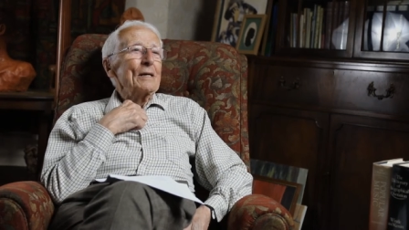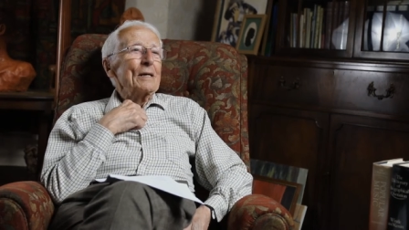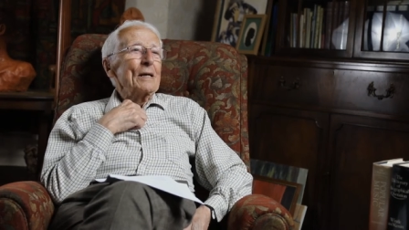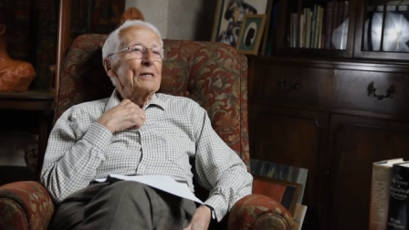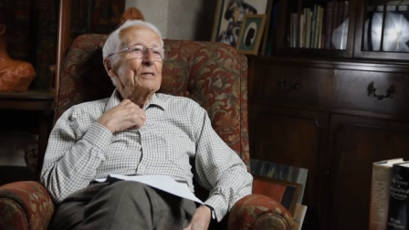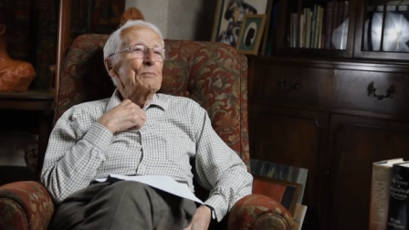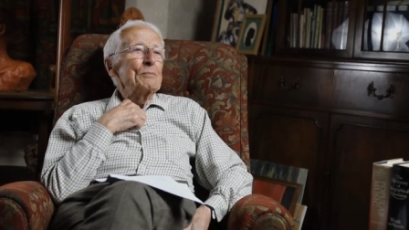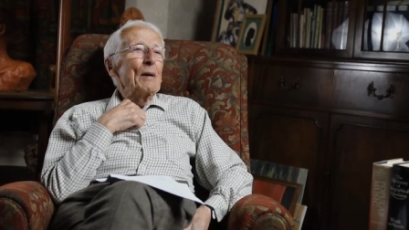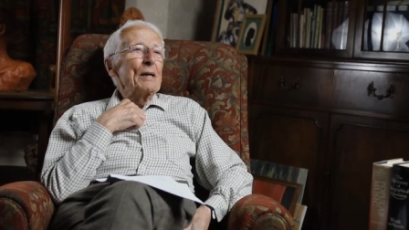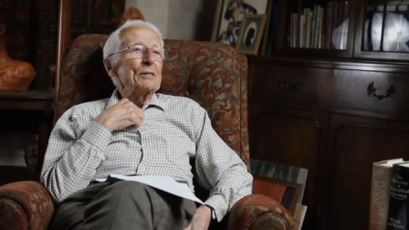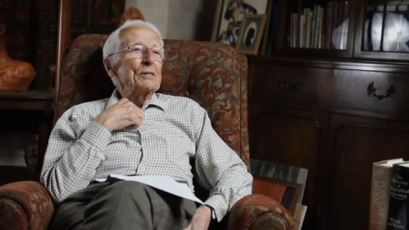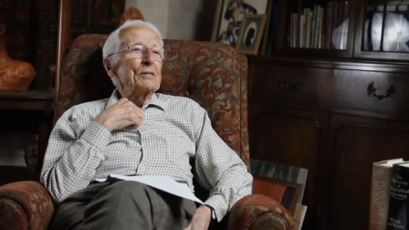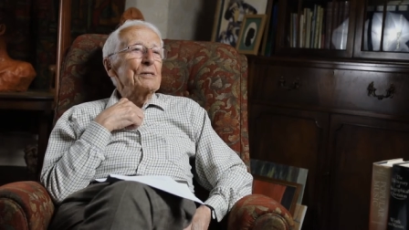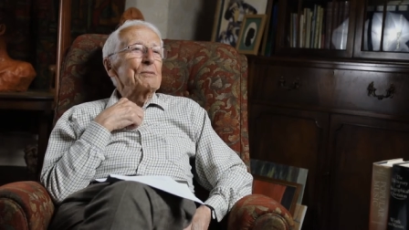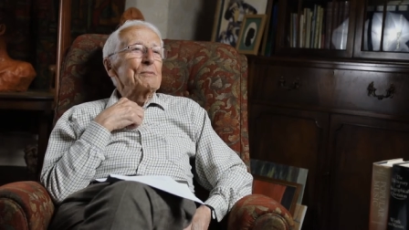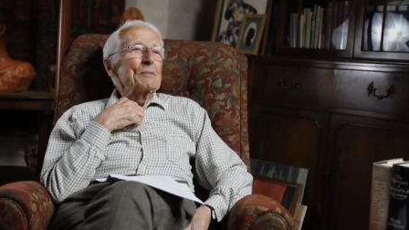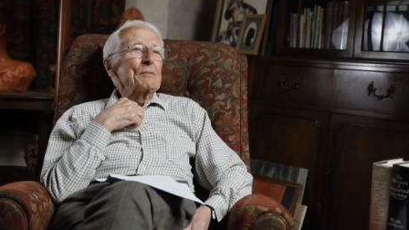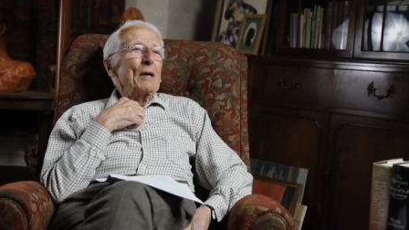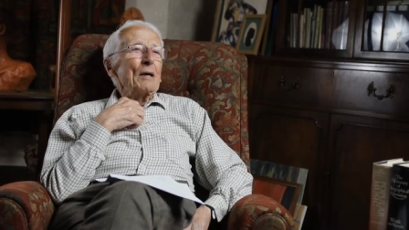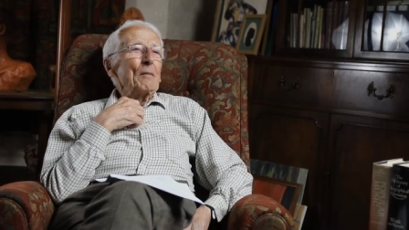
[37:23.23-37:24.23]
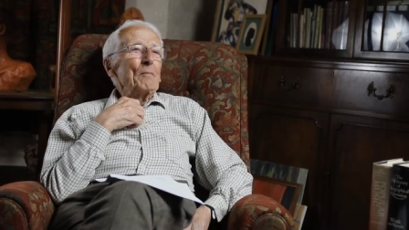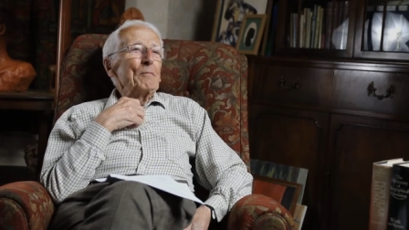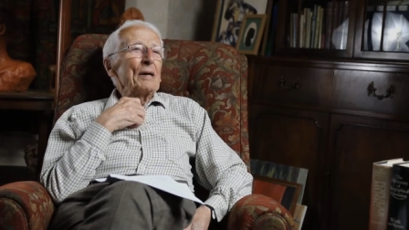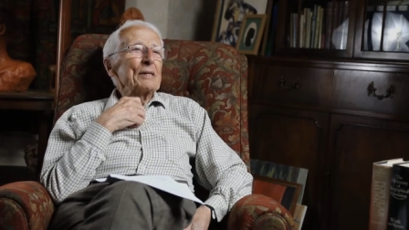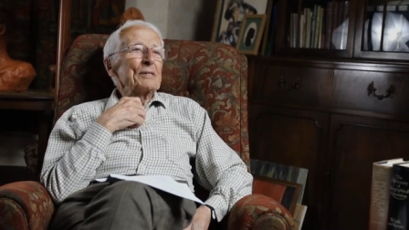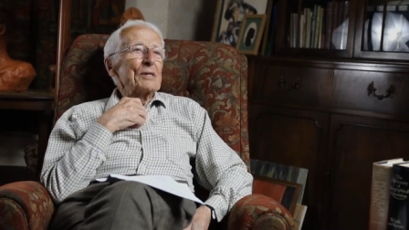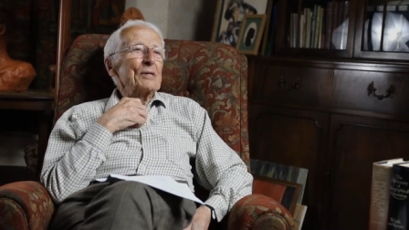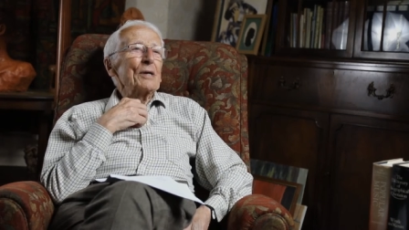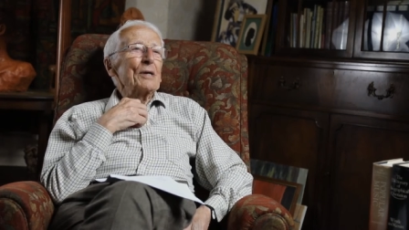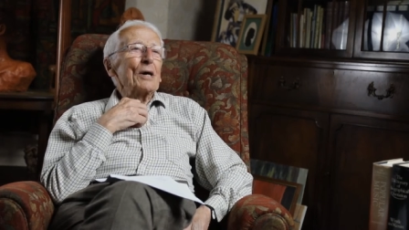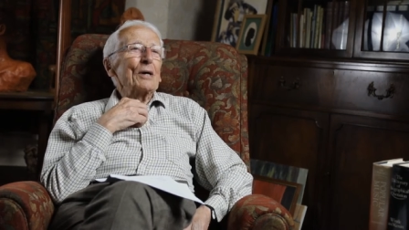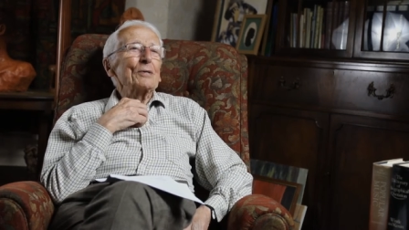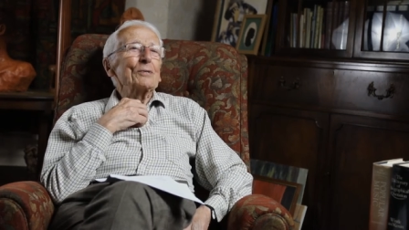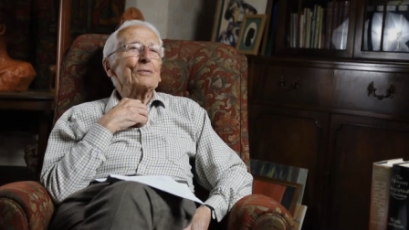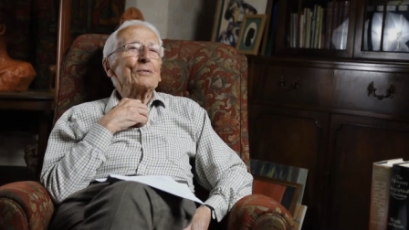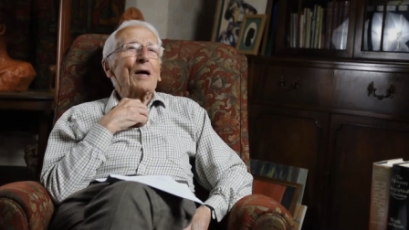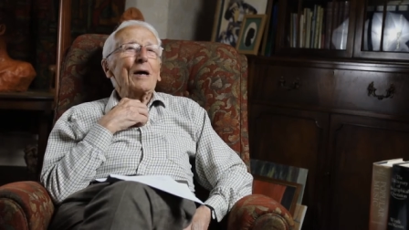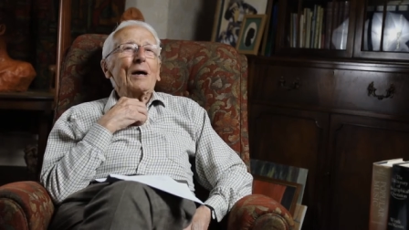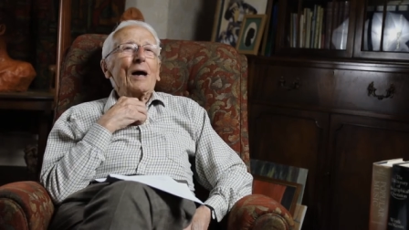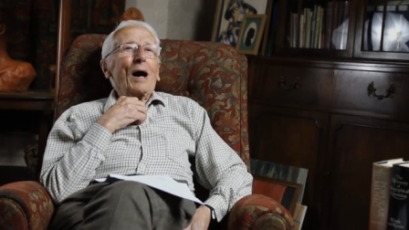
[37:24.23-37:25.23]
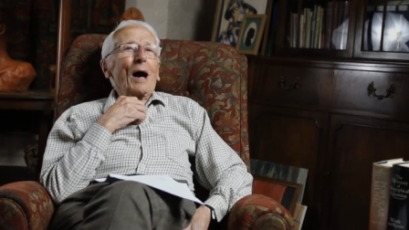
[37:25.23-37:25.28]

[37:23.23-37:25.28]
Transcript: He's mm. made us better known.